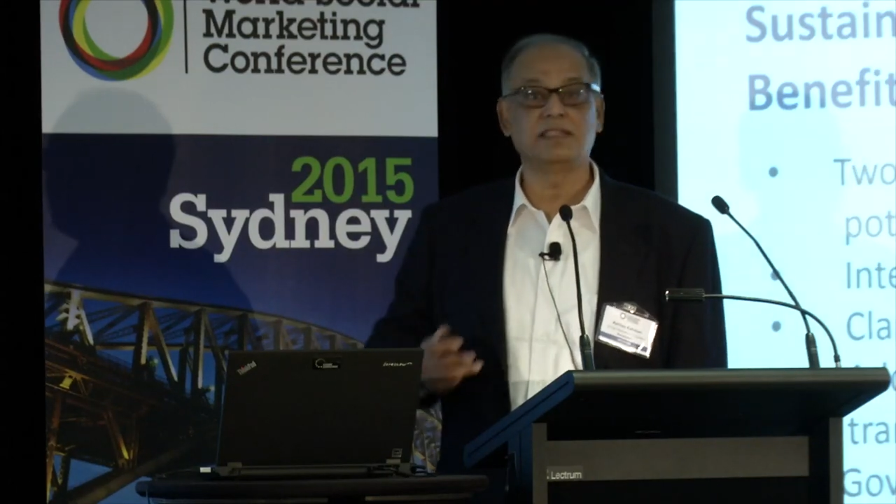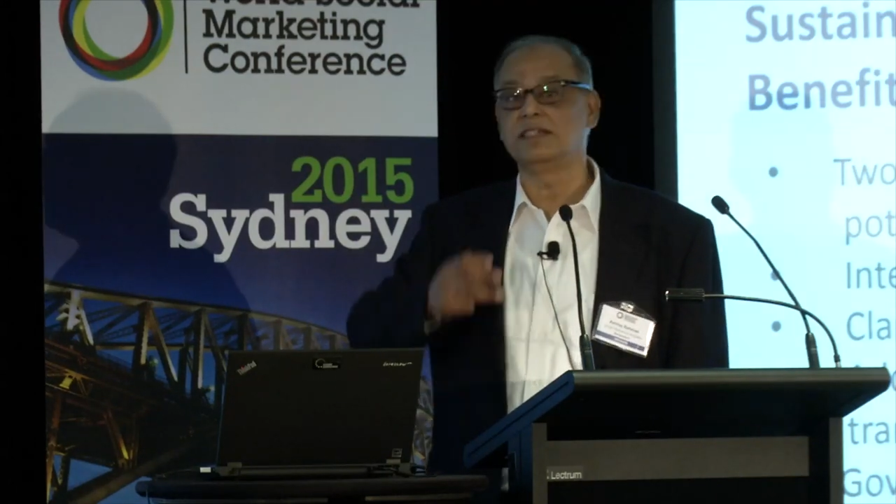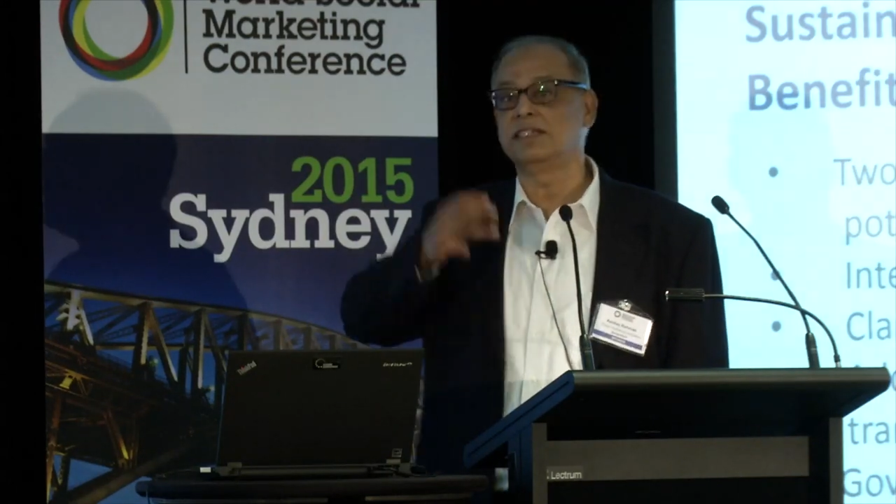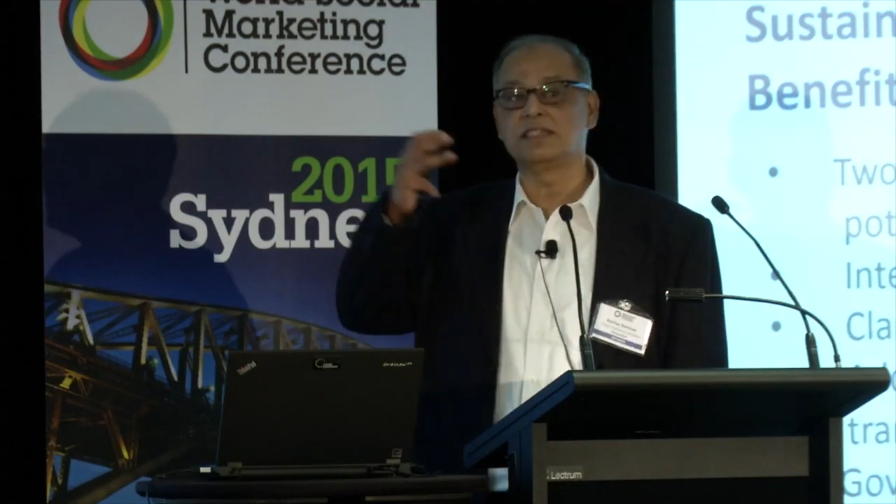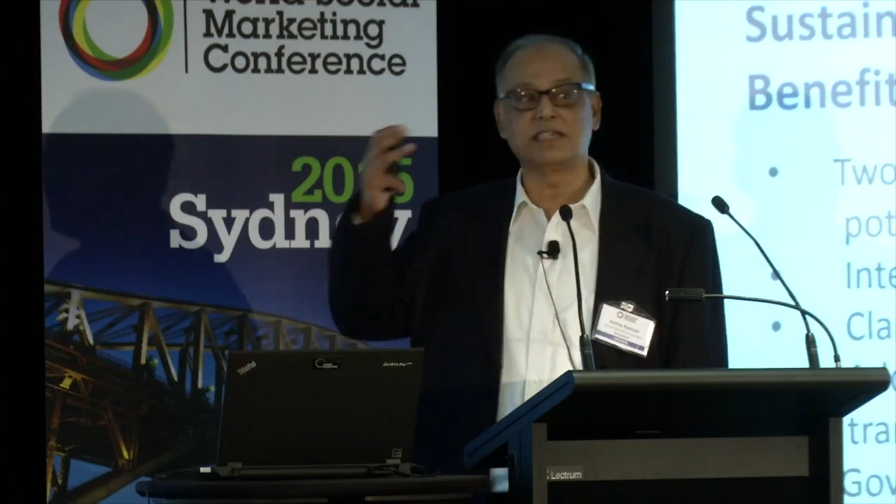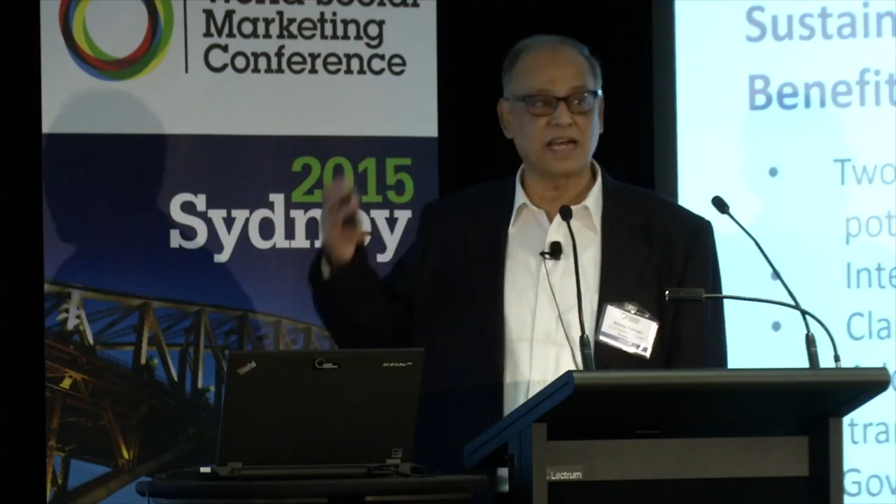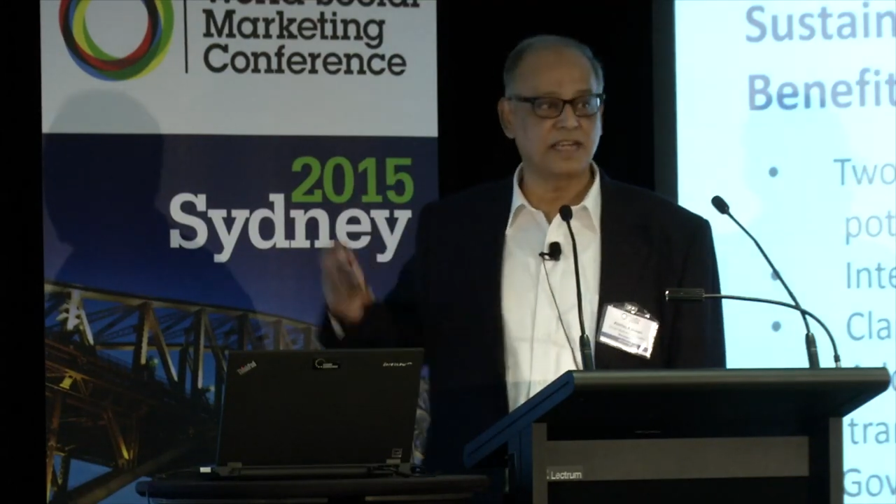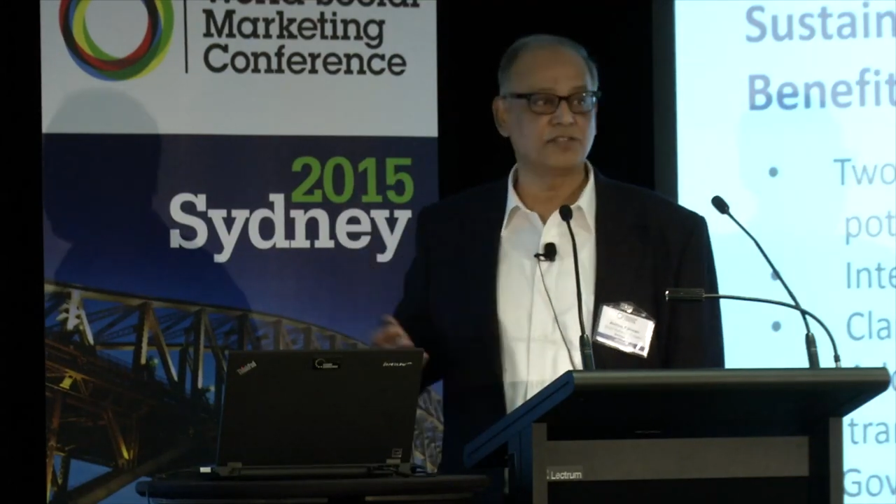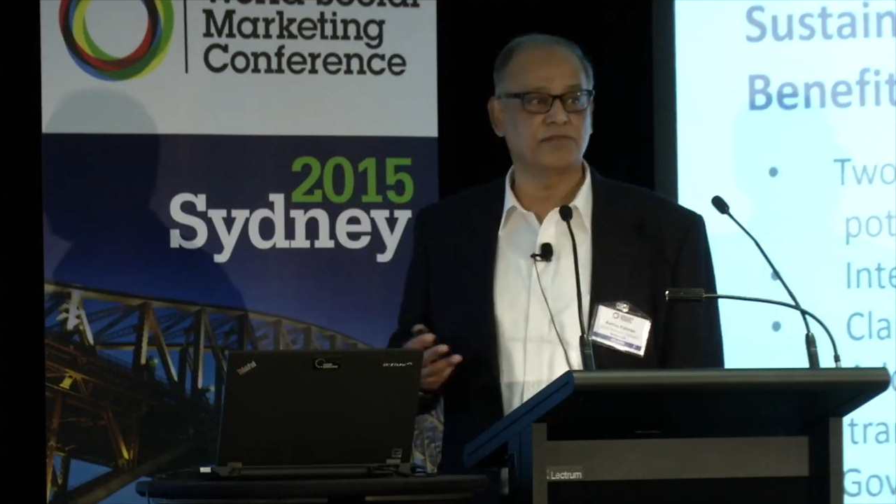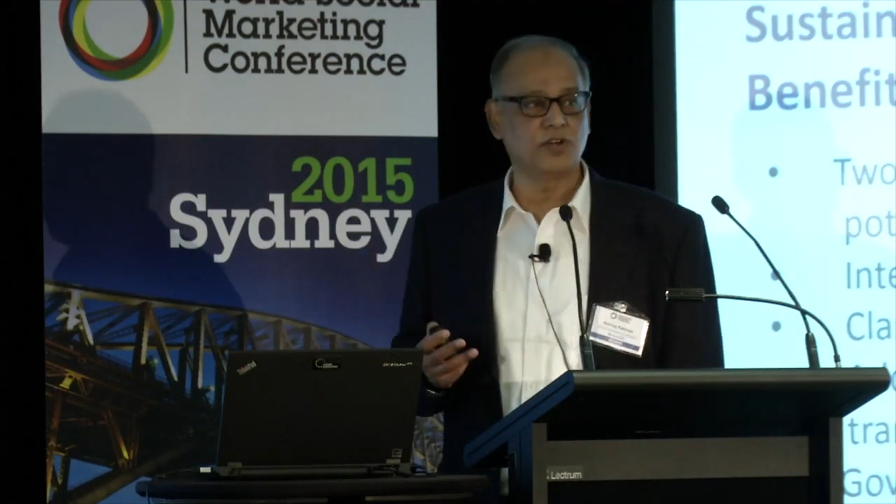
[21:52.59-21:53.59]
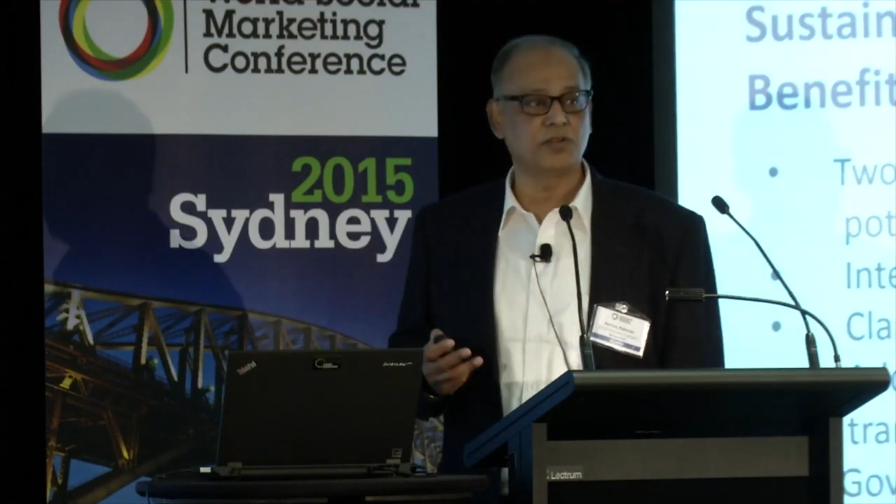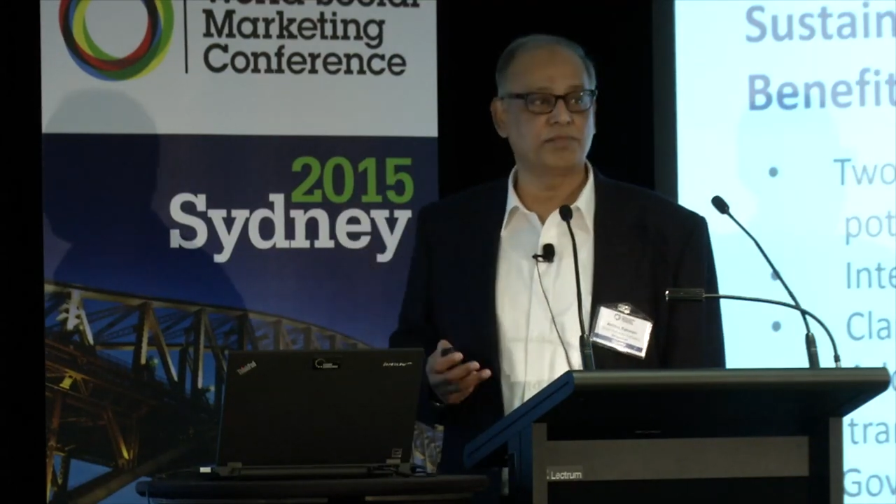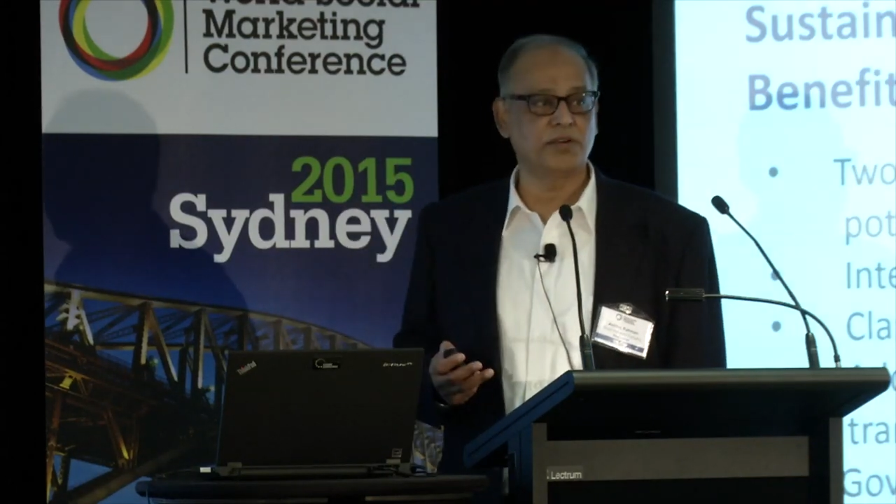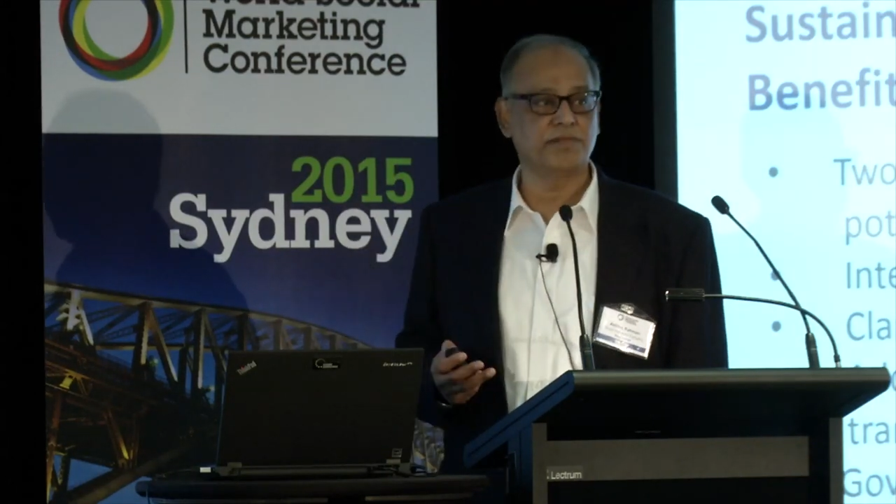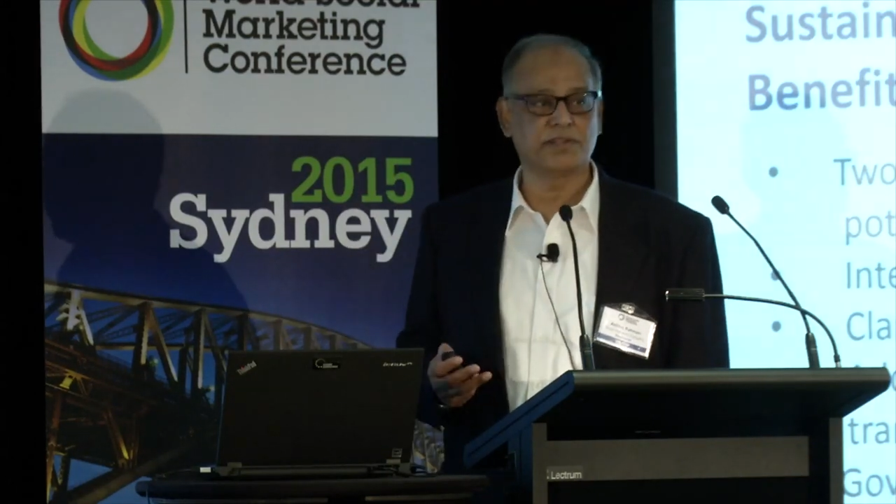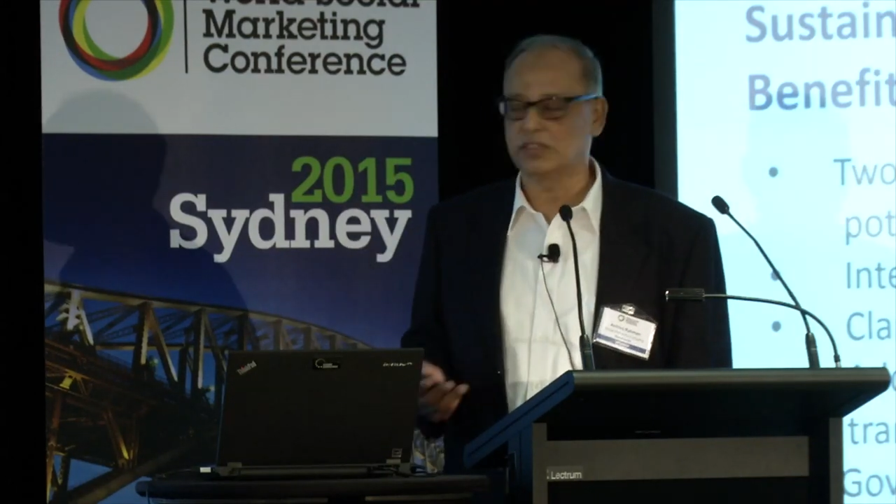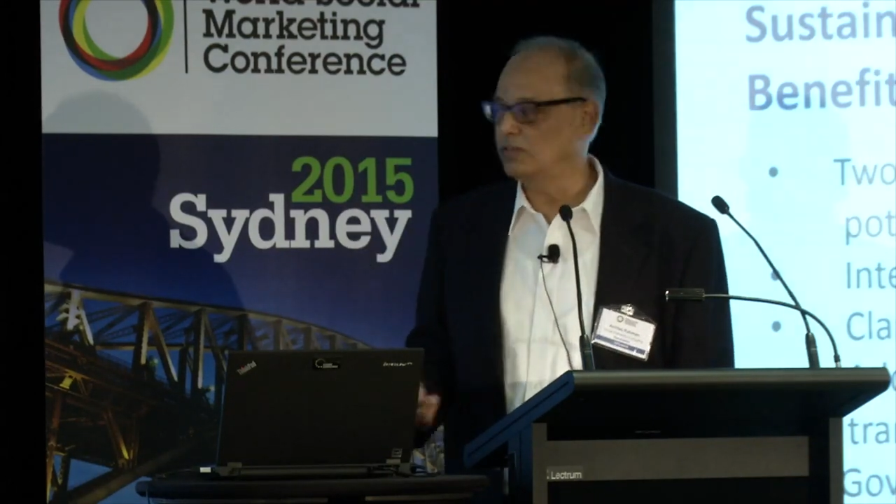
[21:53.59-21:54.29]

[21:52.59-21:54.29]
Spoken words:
the disguise of non-profit.